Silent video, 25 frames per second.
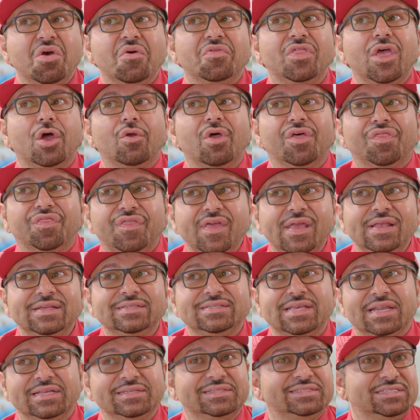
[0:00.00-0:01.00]
There are
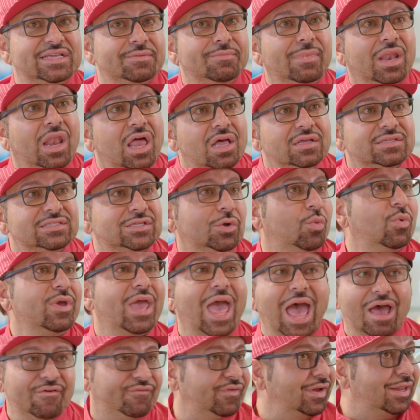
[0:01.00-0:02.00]
things that are similar. So we
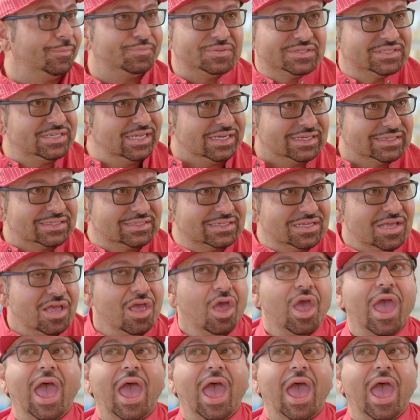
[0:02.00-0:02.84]
have lipsticks,